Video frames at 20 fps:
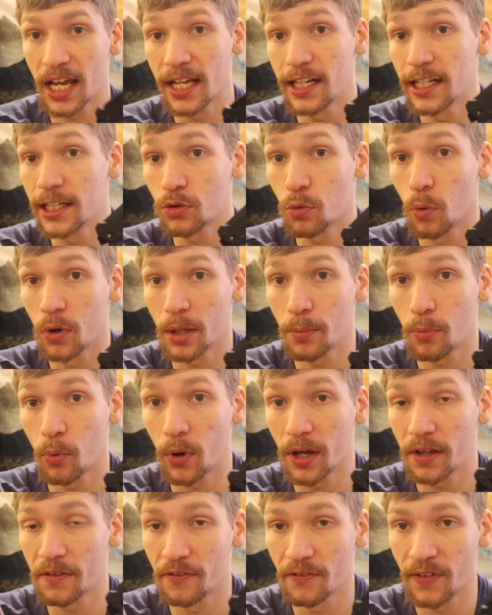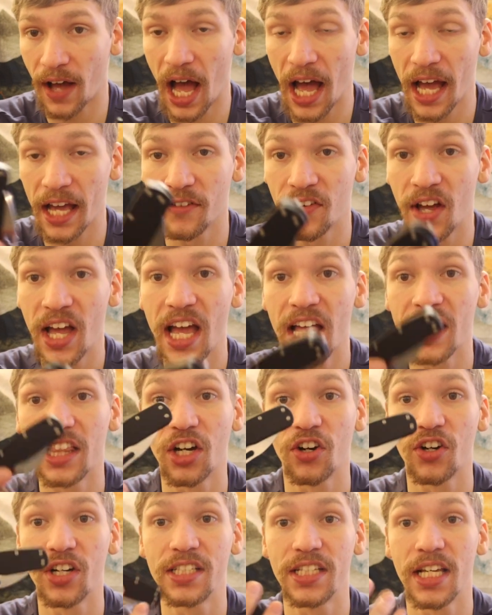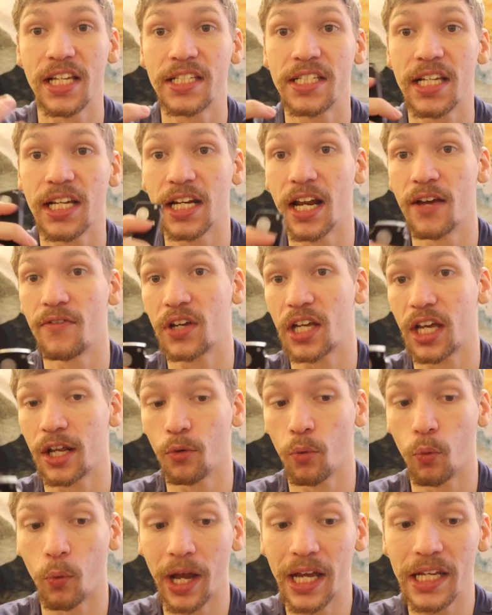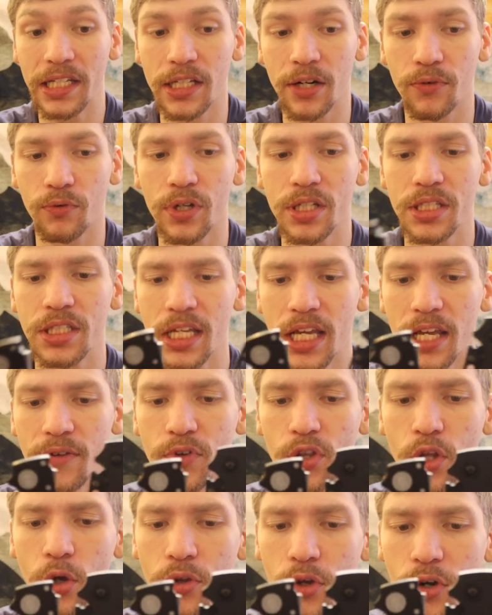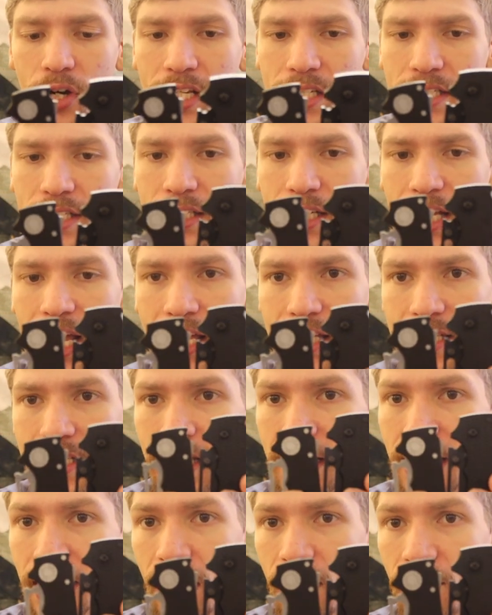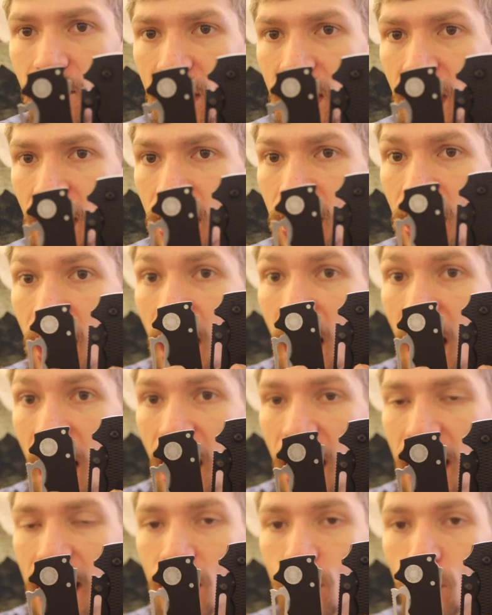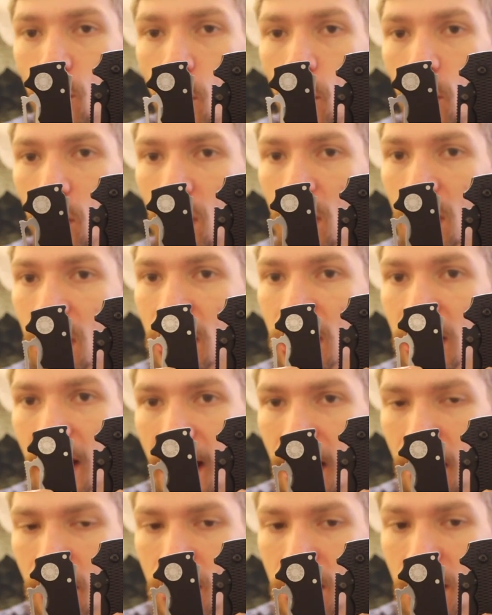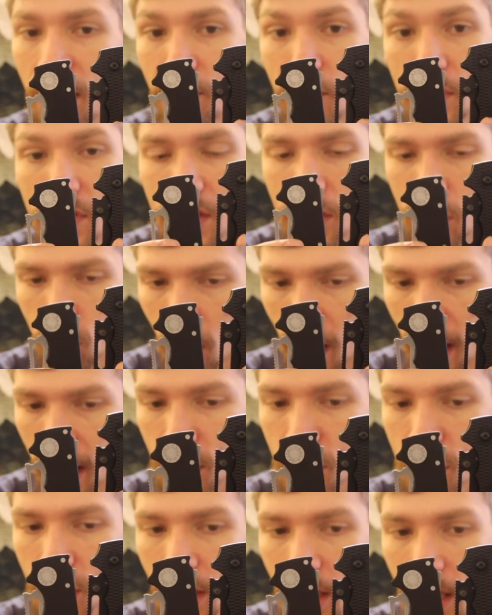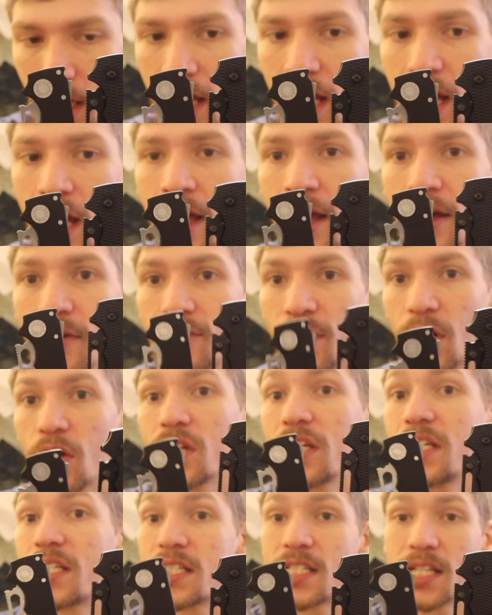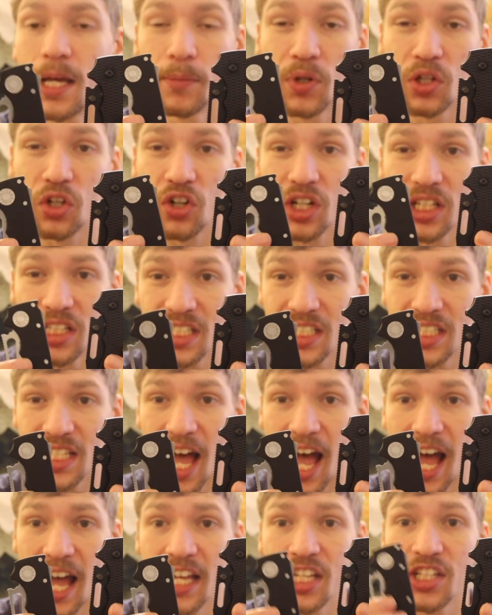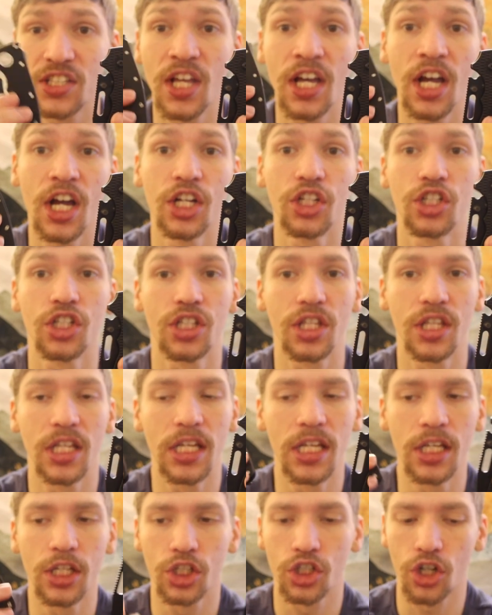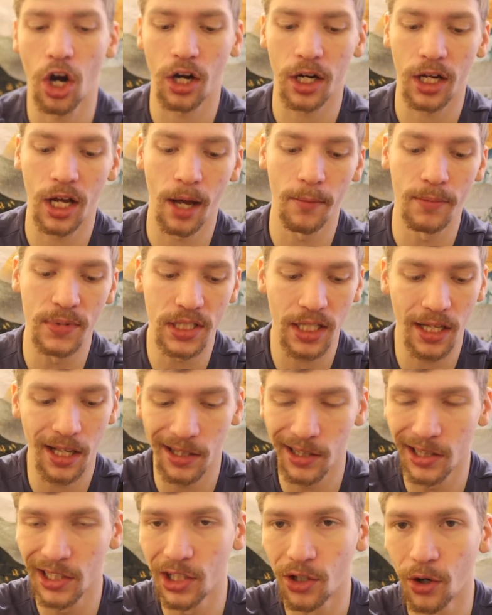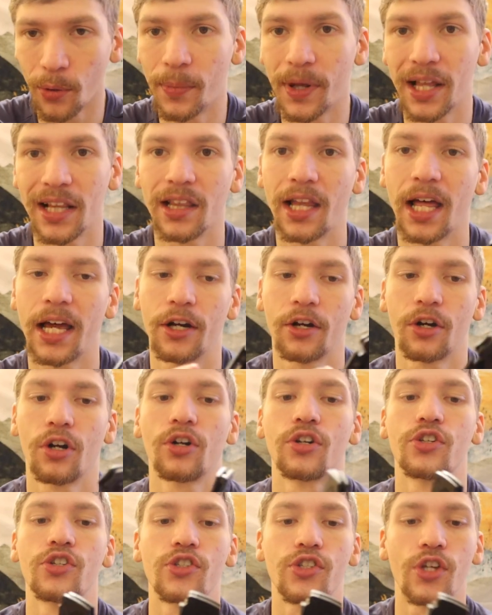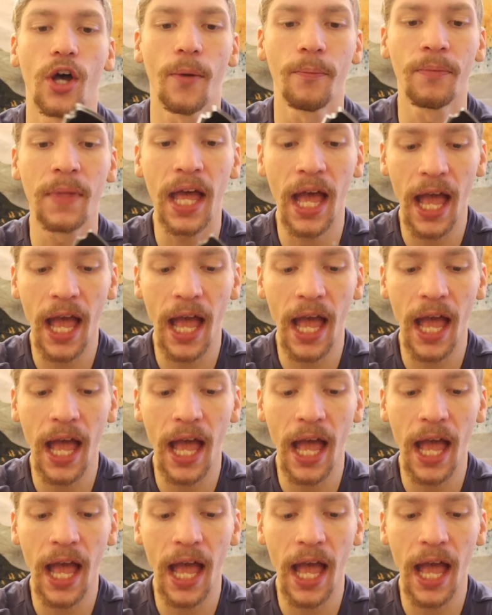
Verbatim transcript: 80 20.5, there is a significant weight difference, even though there isn't a significant height or length difference. These are actually fairly similar in size, just the Shark Cubs a little bit lighter. So